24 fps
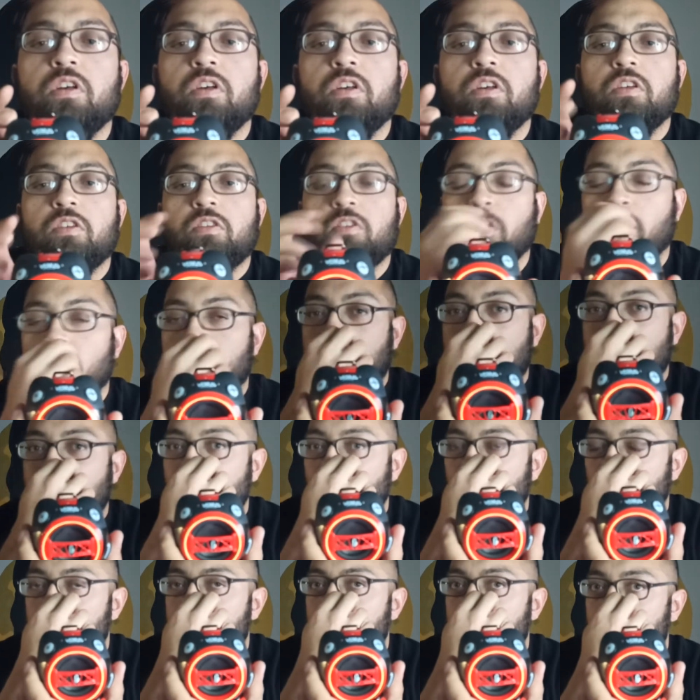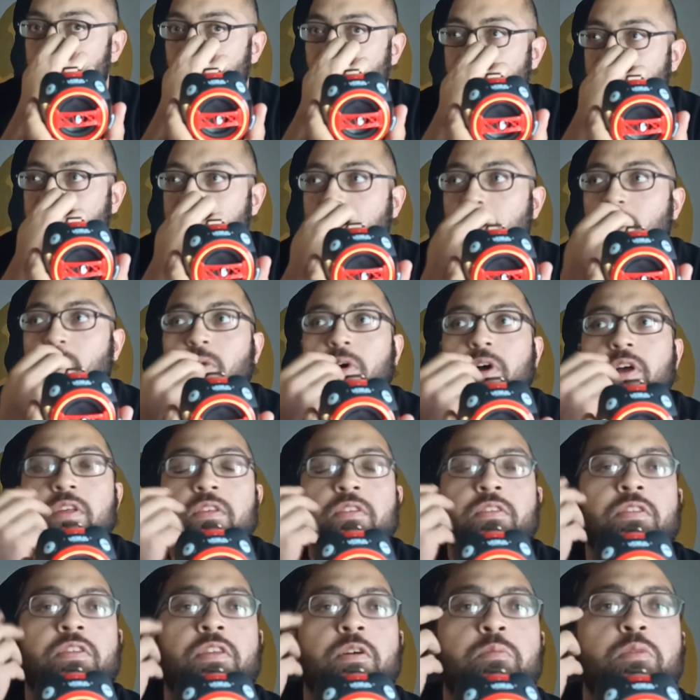So that little beep right there
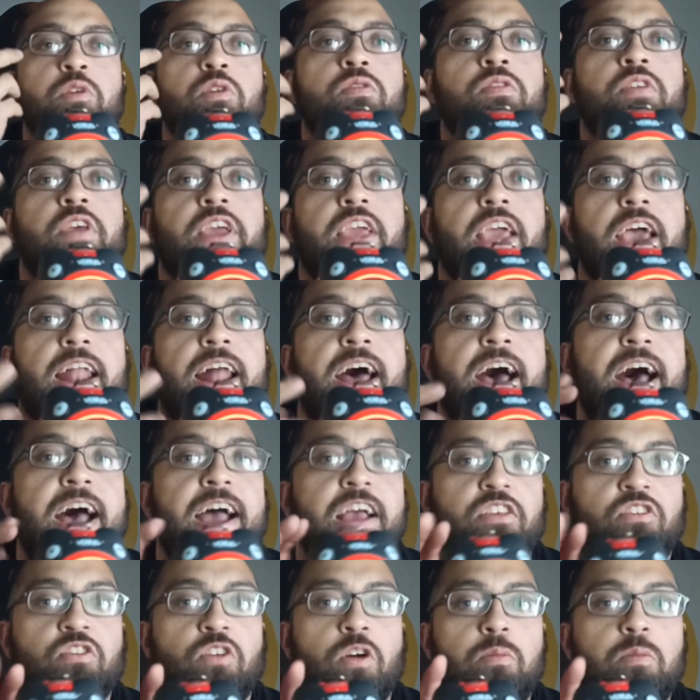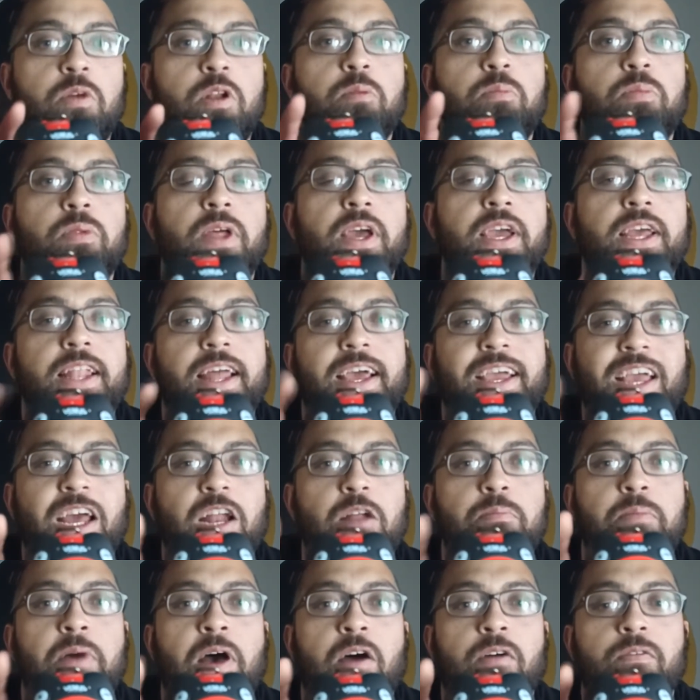was the music at high. So I'm gonna play like at
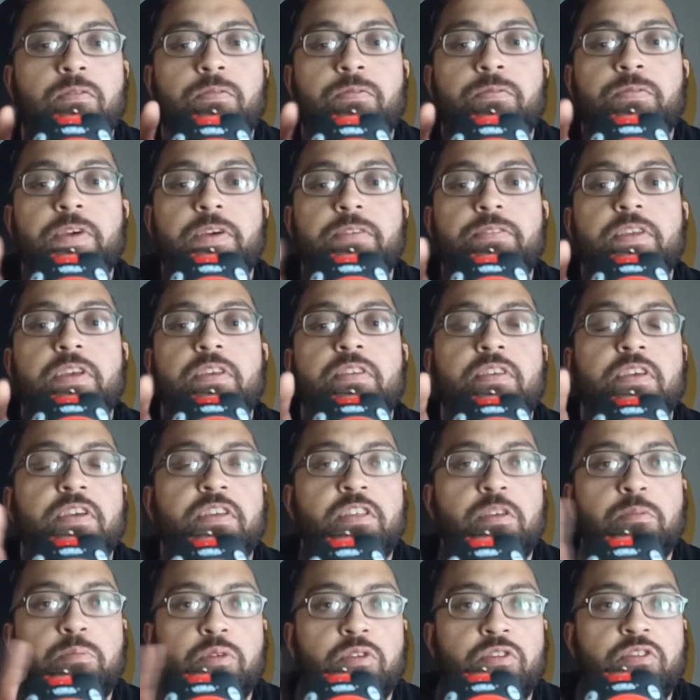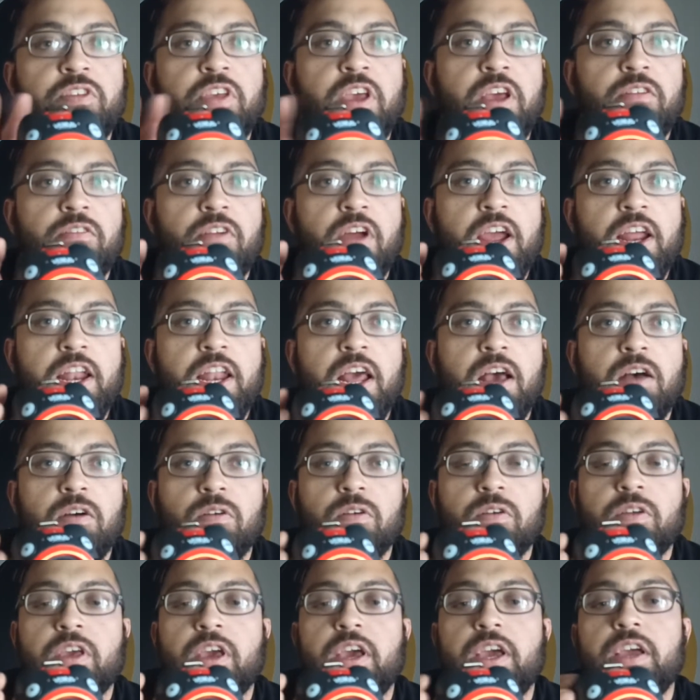about 50-60% right now,
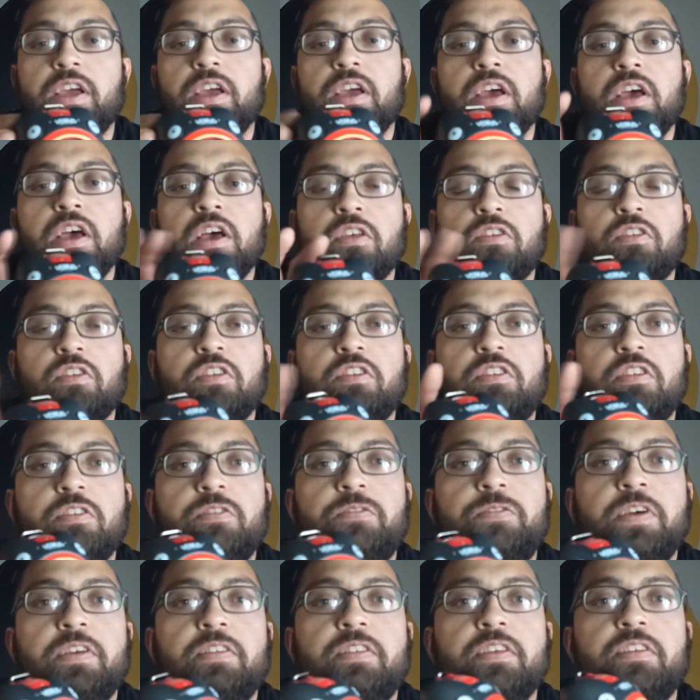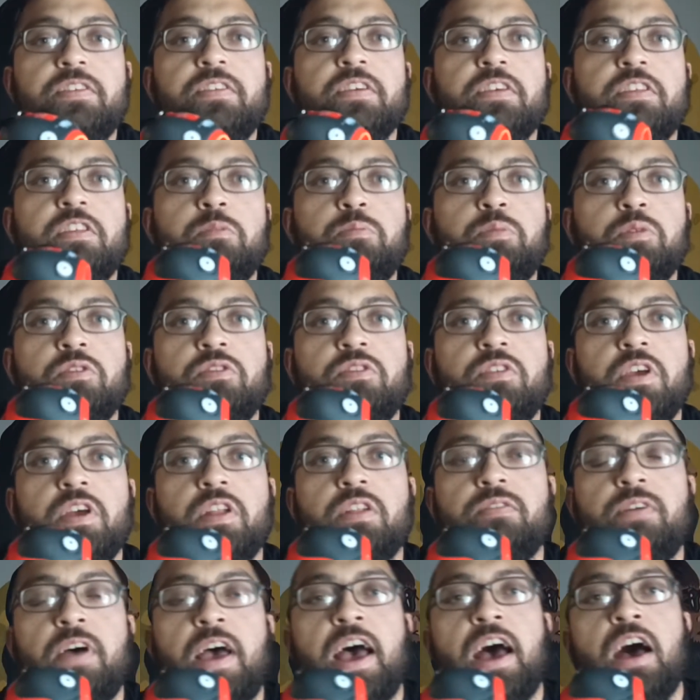okay? So this is
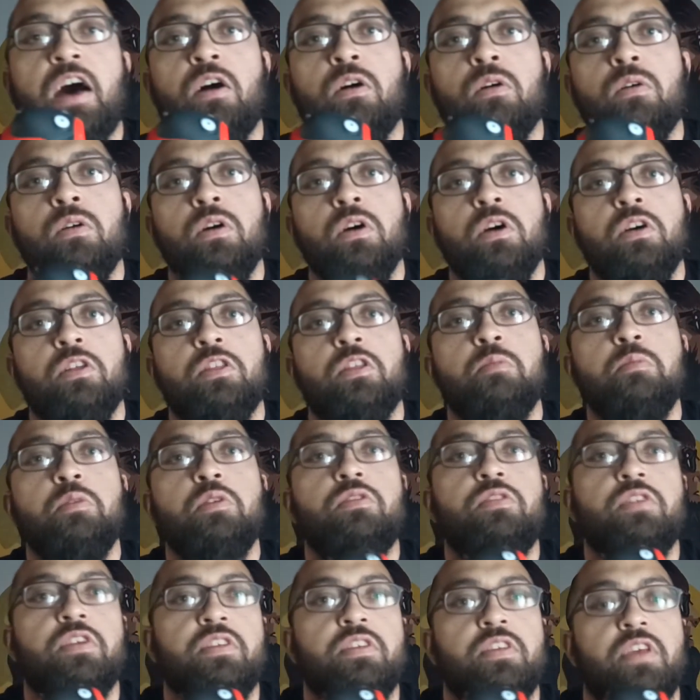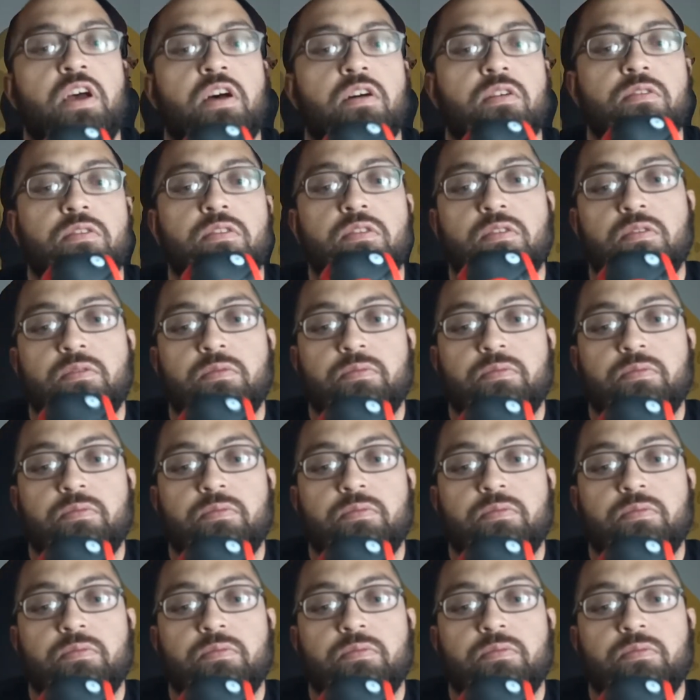50-60% of how the music sounds.